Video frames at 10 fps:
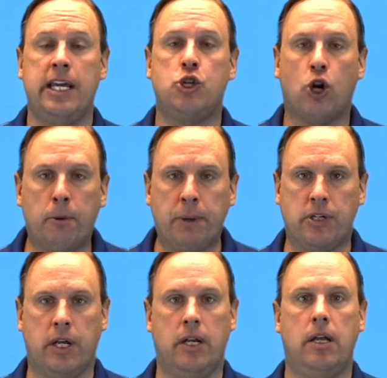
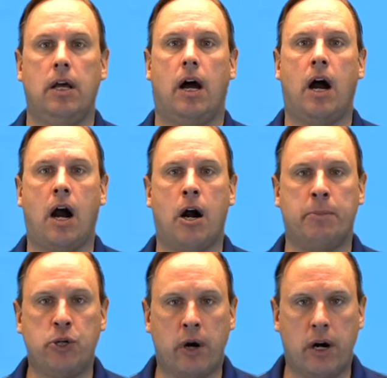interpreted
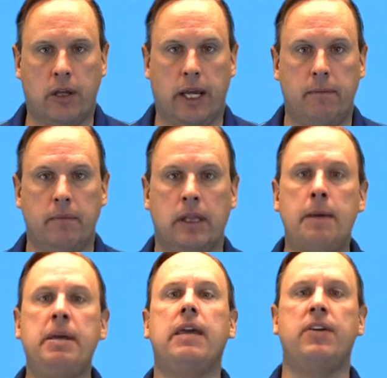arbitrarily.
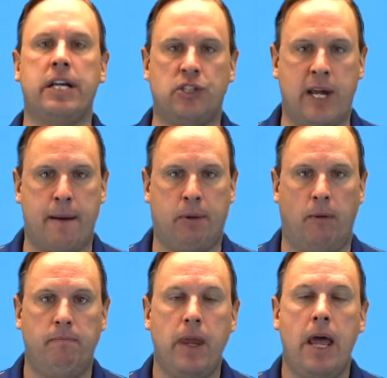Let me give you an example.